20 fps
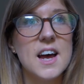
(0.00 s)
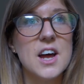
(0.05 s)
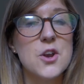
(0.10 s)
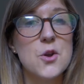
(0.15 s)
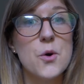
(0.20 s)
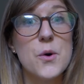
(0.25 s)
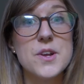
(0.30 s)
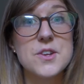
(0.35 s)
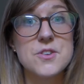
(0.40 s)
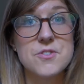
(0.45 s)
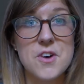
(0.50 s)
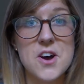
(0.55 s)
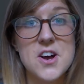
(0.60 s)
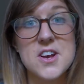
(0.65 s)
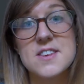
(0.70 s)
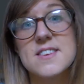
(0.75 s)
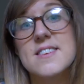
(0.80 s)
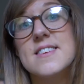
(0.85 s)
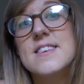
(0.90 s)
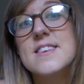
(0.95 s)
Not as
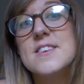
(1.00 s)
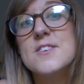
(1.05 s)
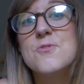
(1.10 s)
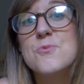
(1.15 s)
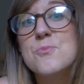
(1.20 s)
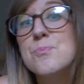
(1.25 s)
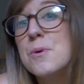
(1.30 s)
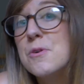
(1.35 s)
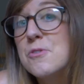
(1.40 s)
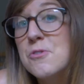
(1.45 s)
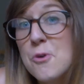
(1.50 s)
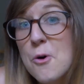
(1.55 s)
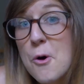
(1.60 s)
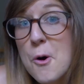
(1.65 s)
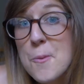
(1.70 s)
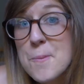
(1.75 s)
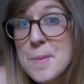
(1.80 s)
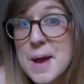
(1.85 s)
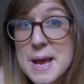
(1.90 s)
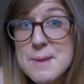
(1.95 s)
fast as
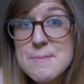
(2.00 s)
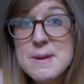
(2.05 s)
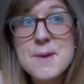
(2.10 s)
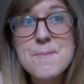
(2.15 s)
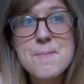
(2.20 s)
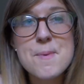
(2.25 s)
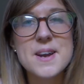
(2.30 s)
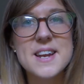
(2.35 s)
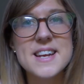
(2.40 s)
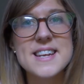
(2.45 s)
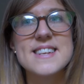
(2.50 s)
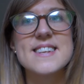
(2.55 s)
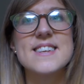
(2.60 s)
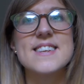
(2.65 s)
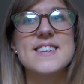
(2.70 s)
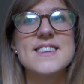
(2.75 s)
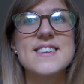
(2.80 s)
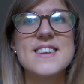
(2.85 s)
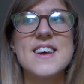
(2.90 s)
before maybe, but he's